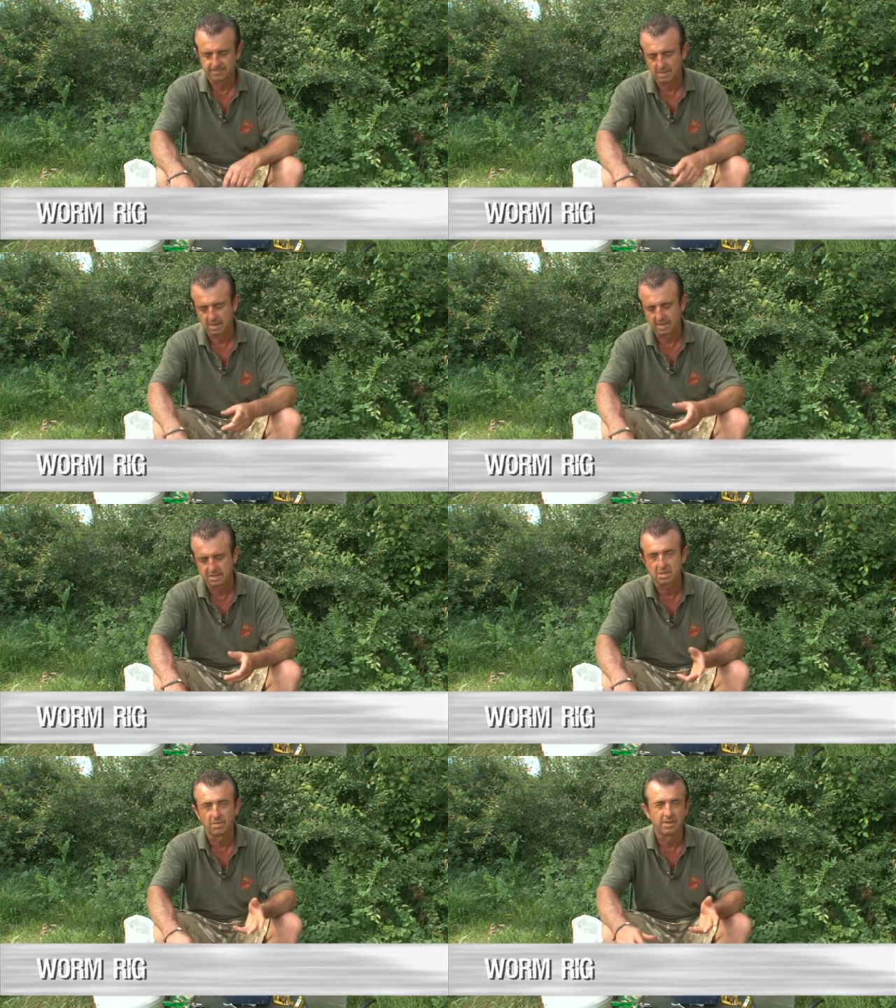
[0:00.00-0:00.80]
It's
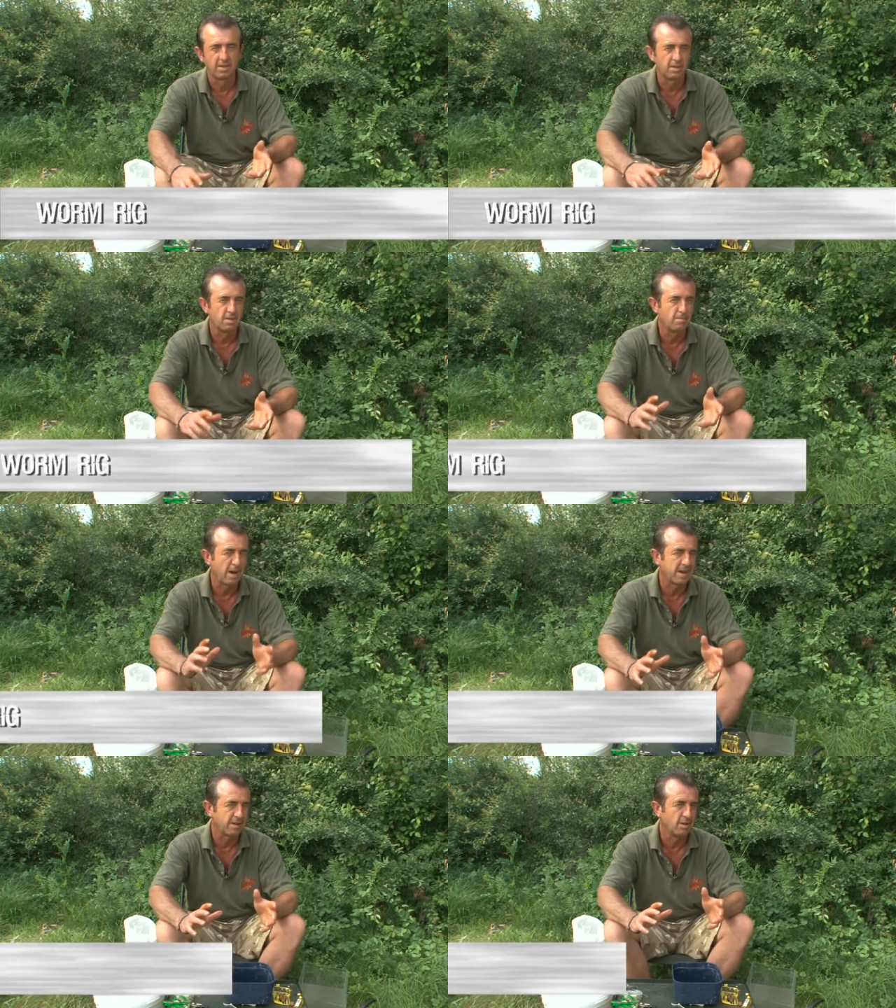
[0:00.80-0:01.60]
something that you
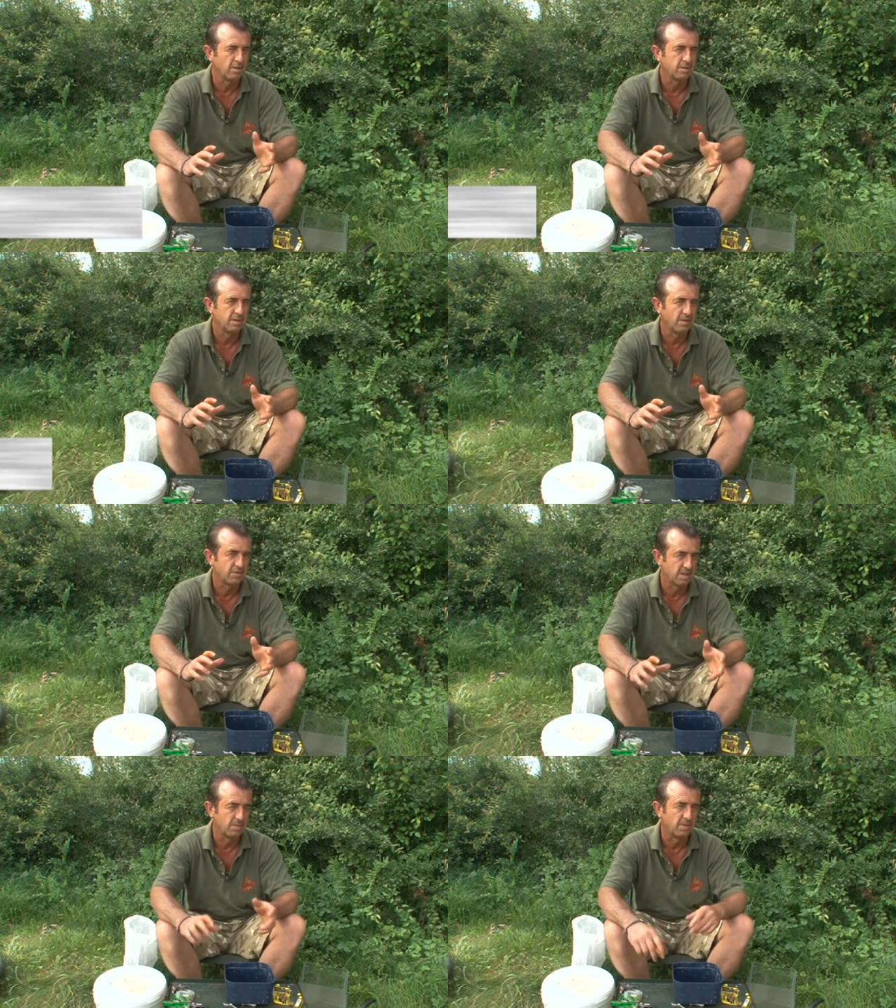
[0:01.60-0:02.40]
might not have
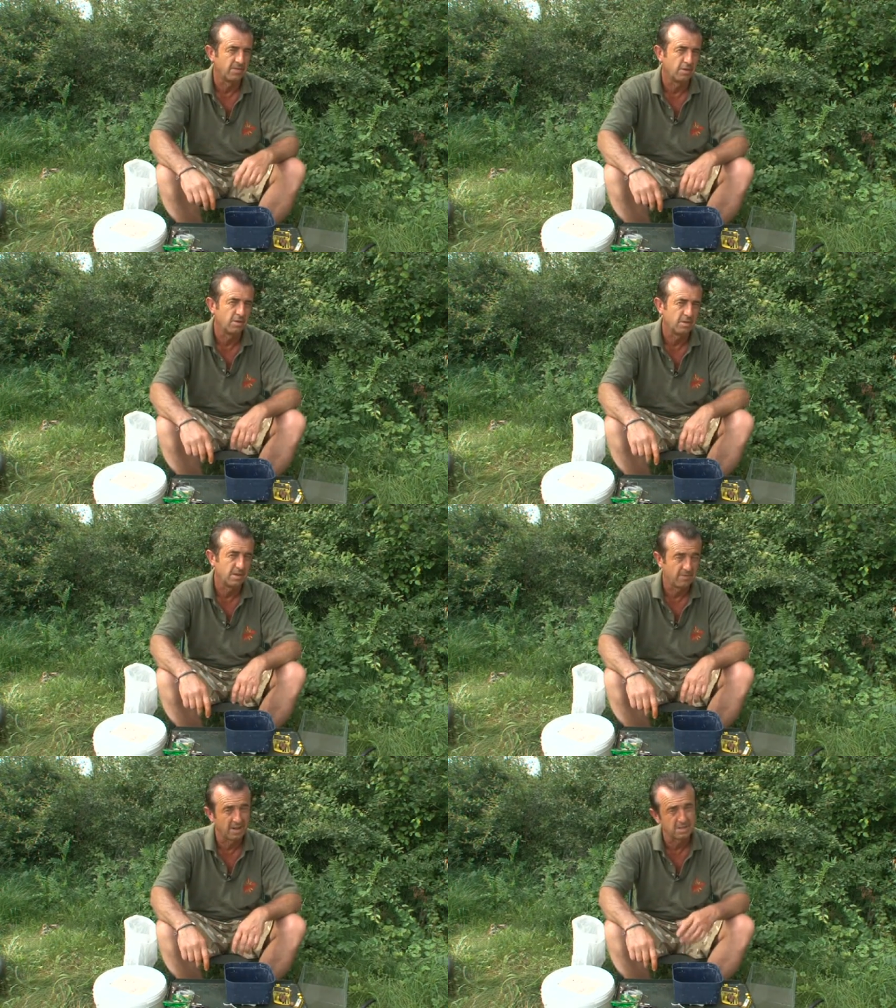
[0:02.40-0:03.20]
seen before. In
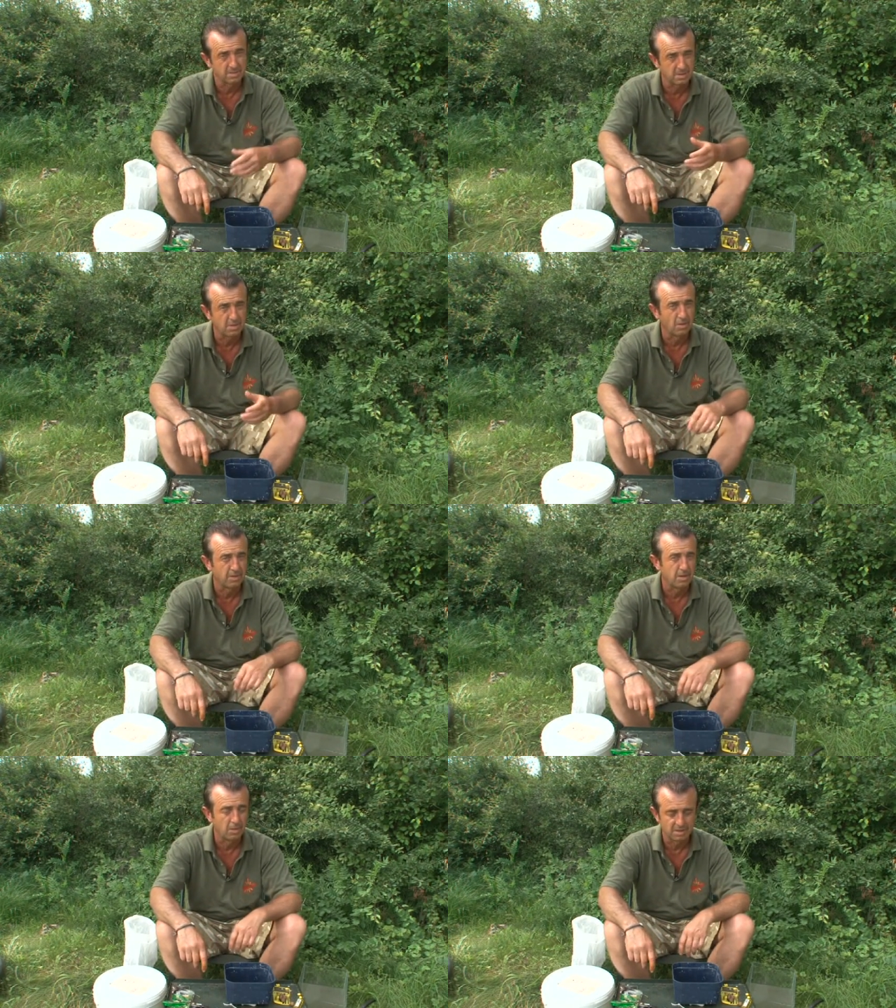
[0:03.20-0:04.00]
fact, I don't
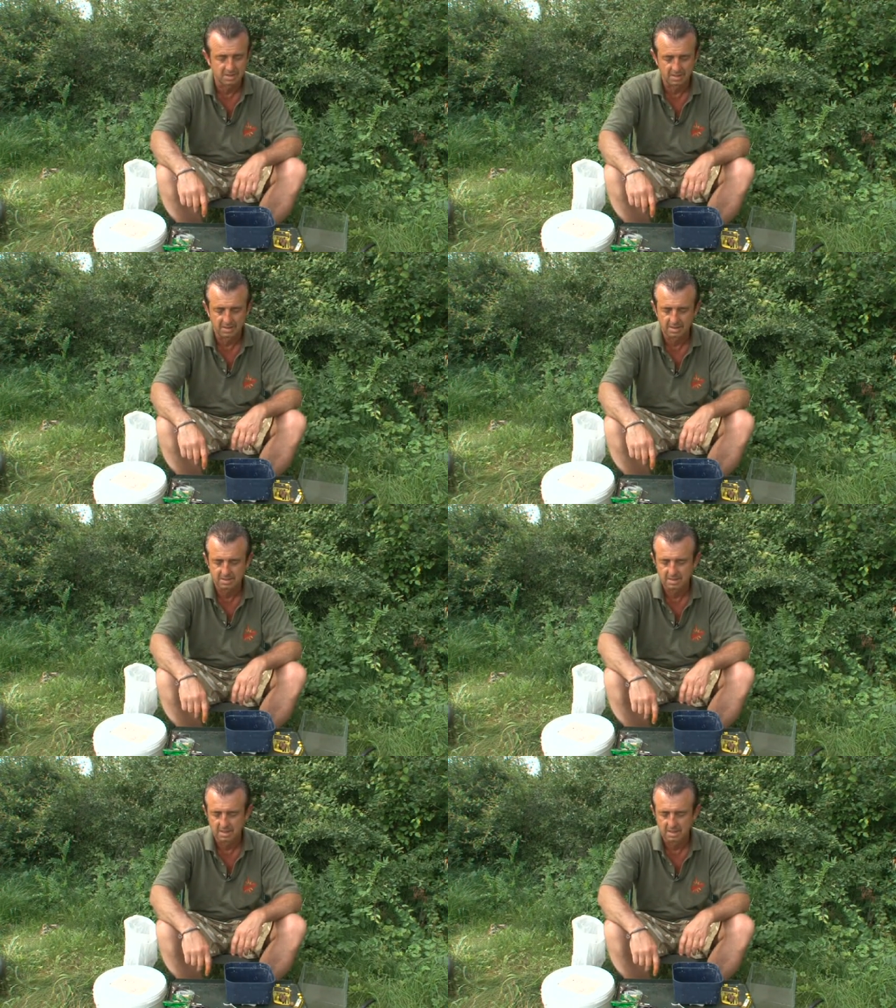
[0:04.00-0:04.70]
think you will have seen this.